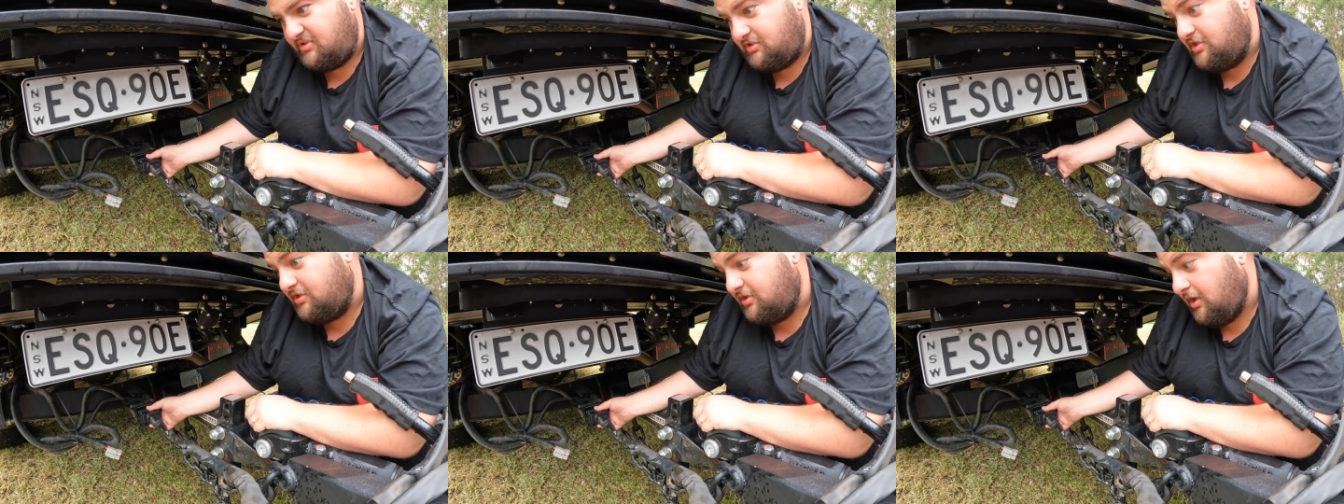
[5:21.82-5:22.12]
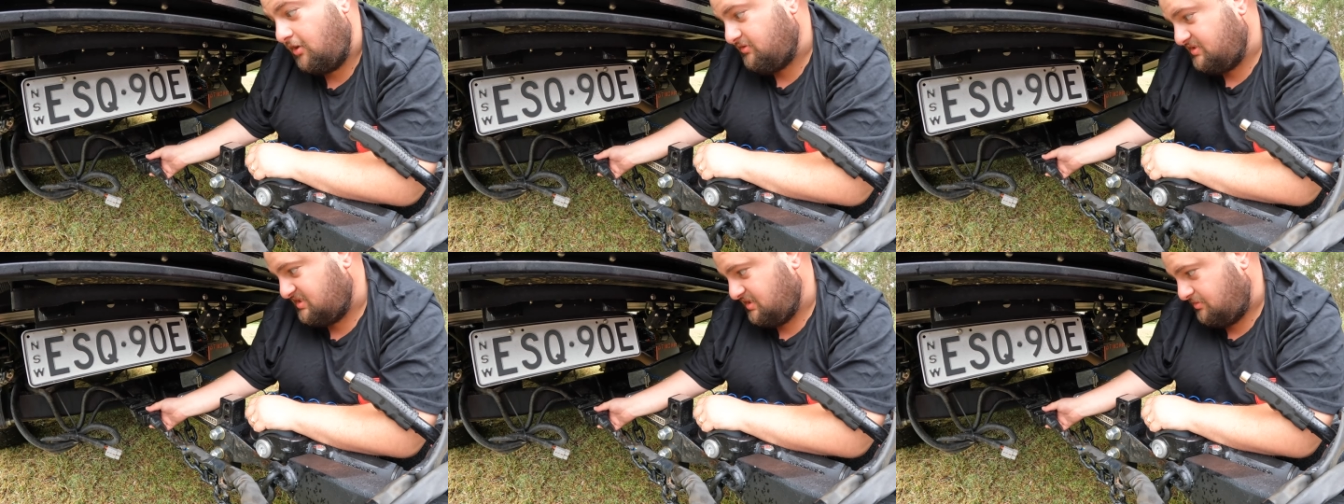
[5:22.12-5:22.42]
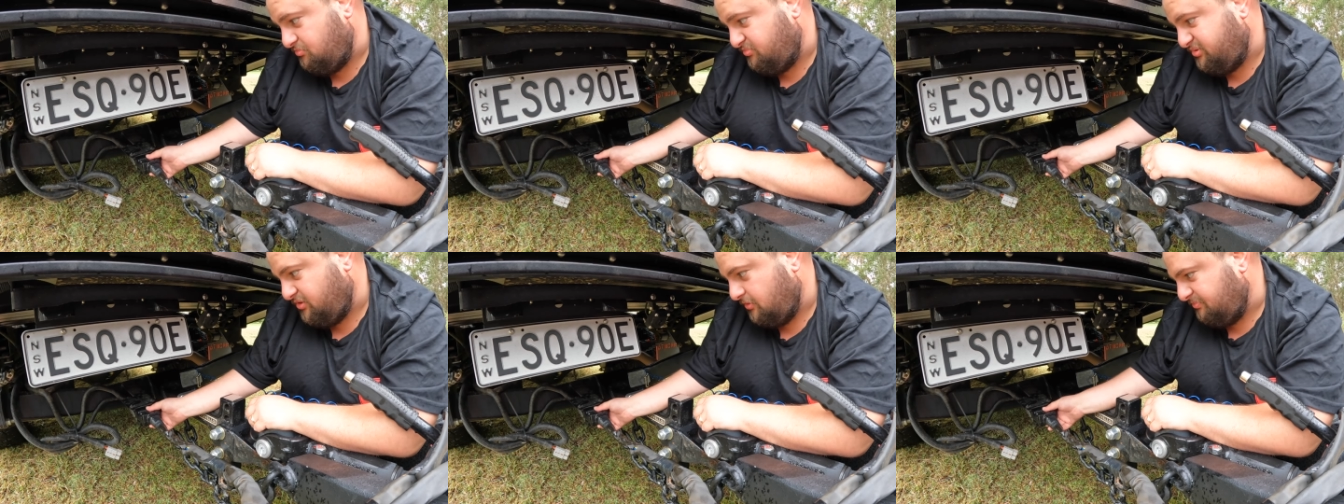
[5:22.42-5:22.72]
and you know it's
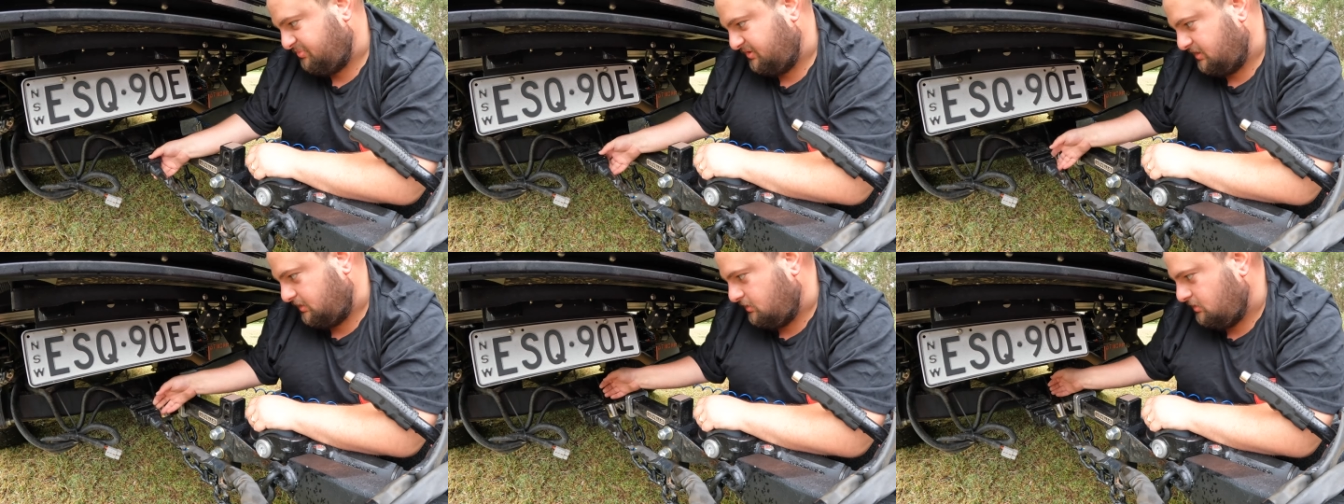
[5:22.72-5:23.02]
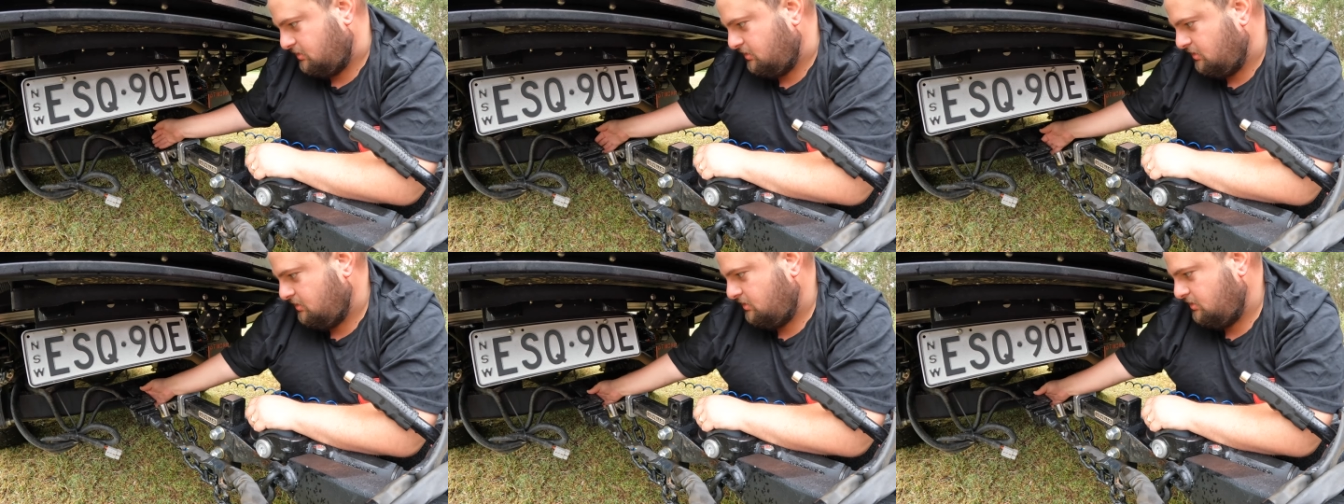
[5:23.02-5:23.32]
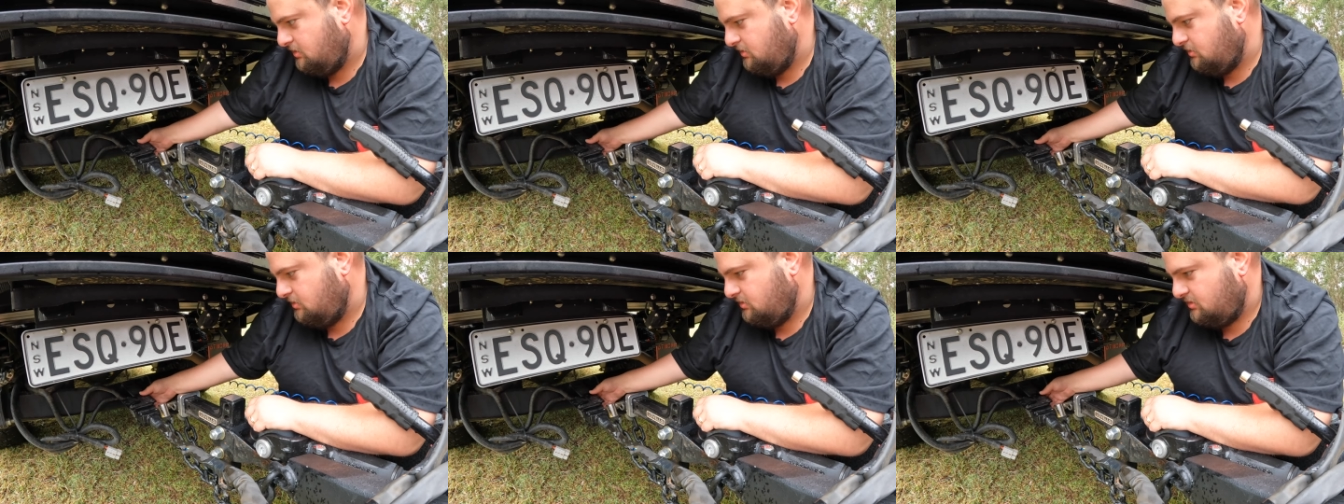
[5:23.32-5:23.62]
in properly.
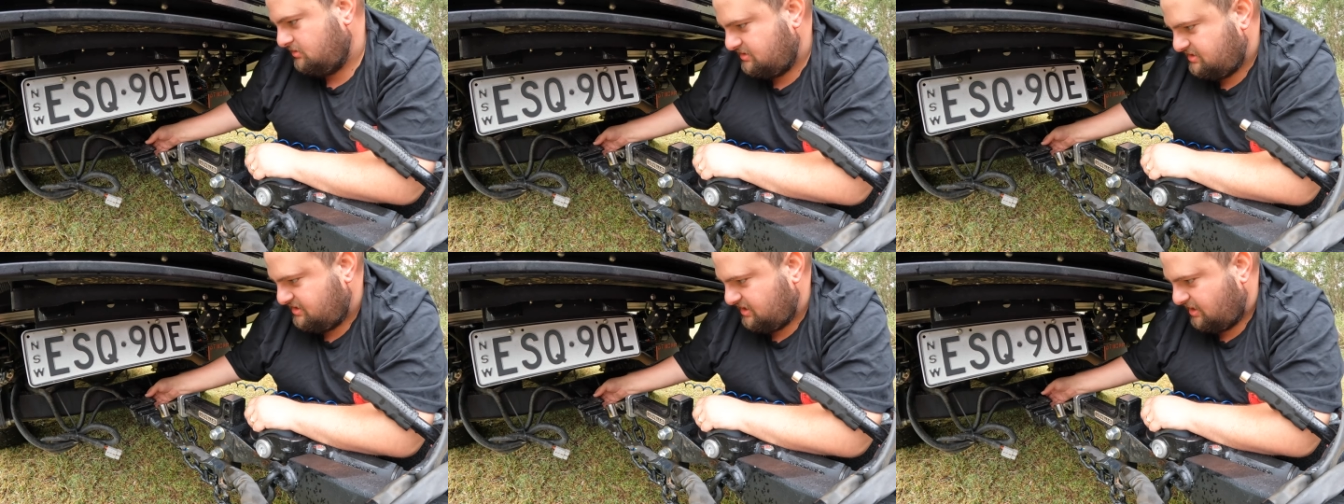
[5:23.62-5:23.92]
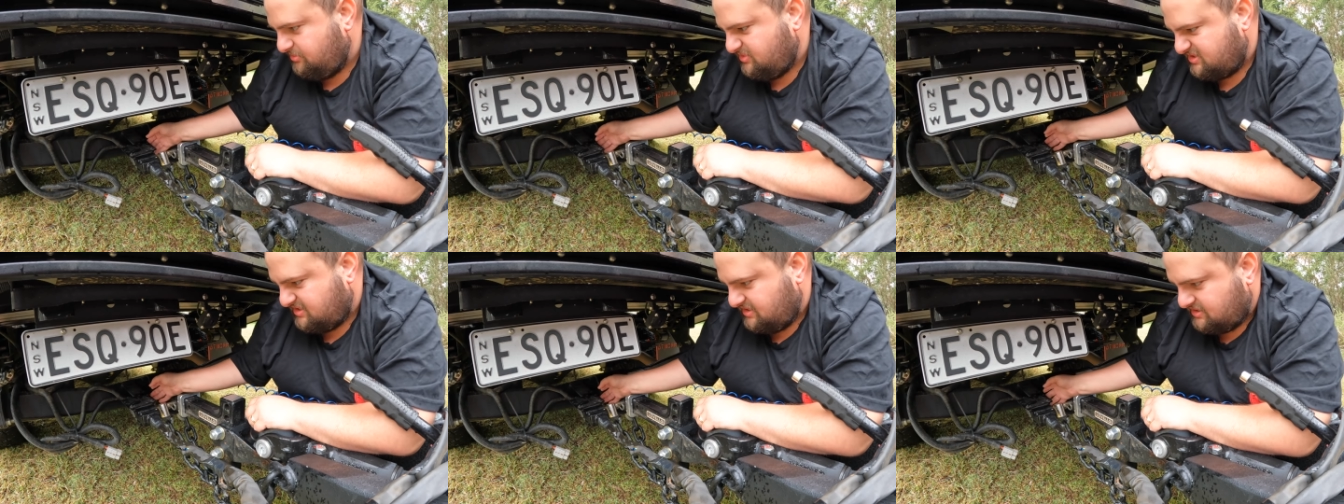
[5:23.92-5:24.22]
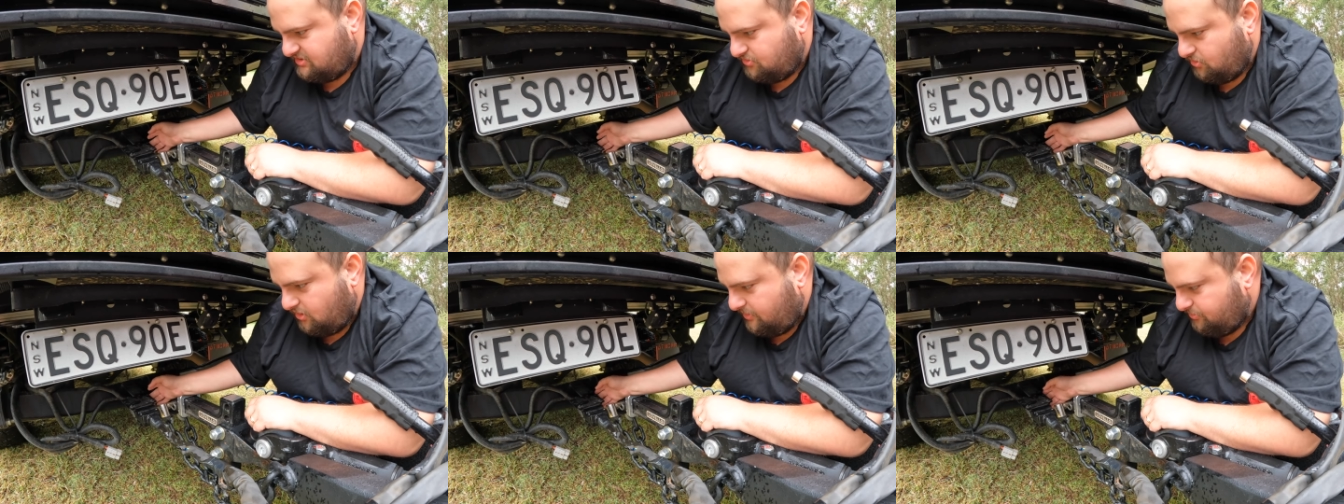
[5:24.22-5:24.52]
And same as the
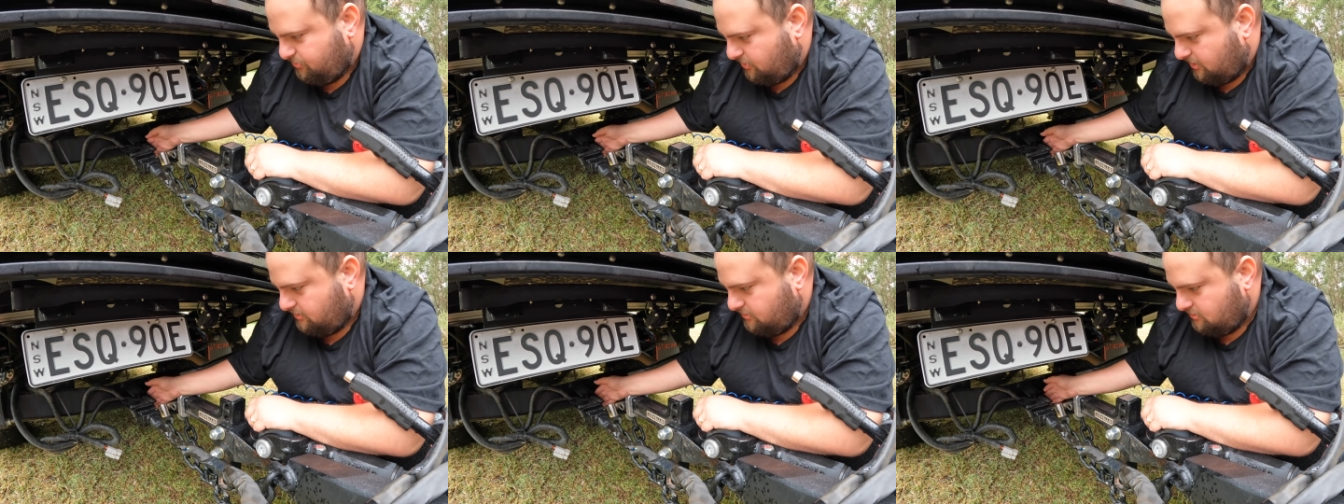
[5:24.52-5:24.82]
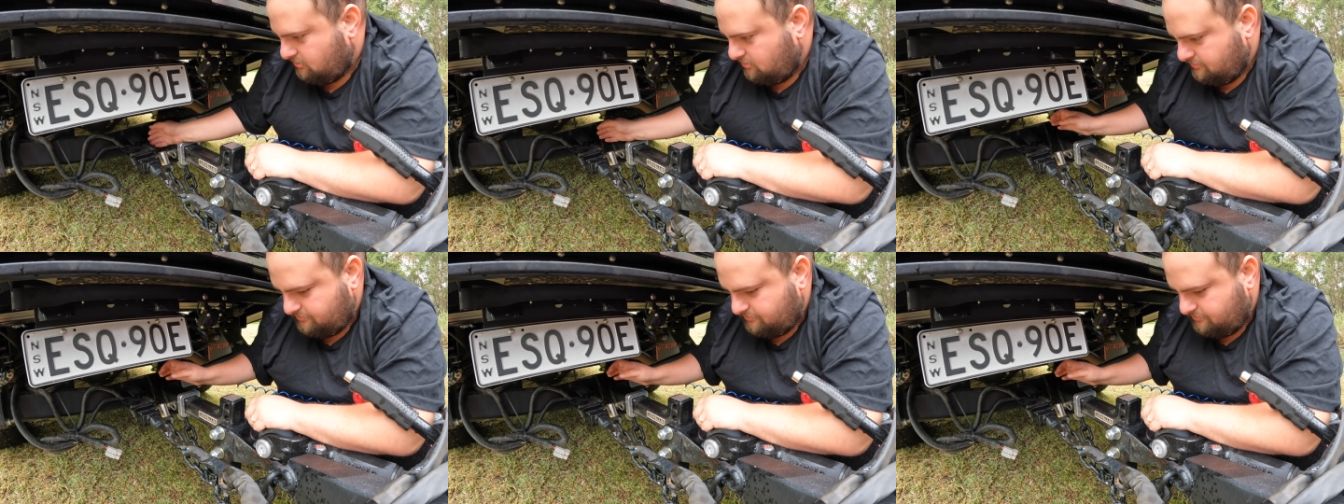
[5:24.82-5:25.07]
side one.